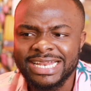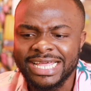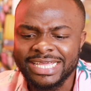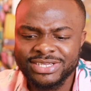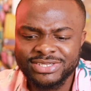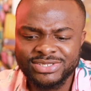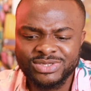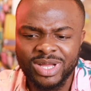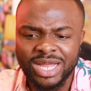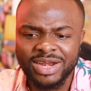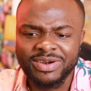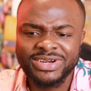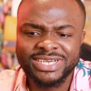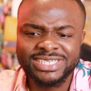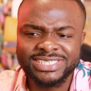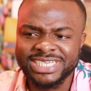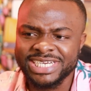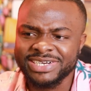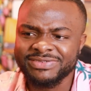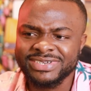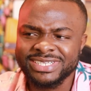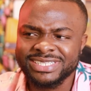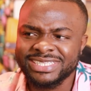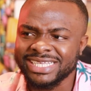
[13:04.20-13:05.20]
like used to arrange
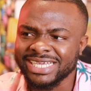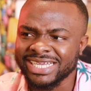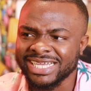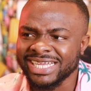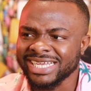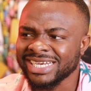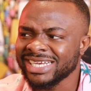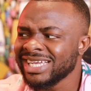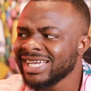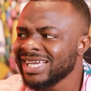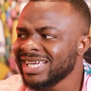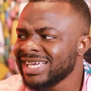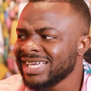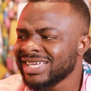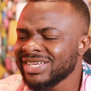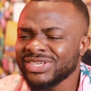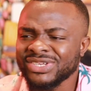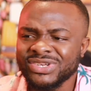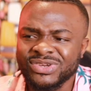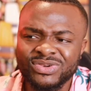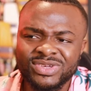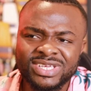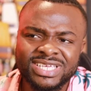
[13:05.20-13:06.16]
everything, you know,